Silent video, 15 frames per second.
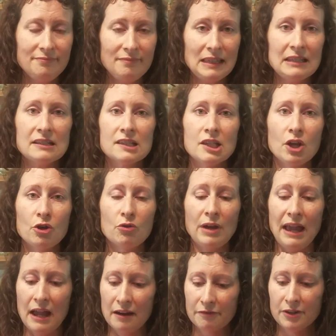So
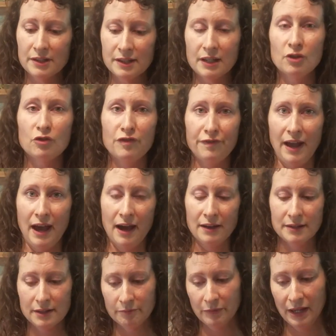every single fat,
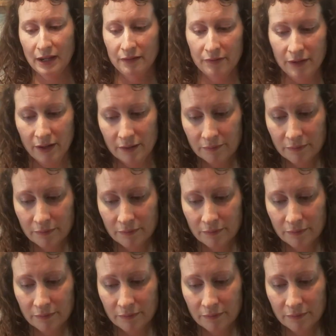like the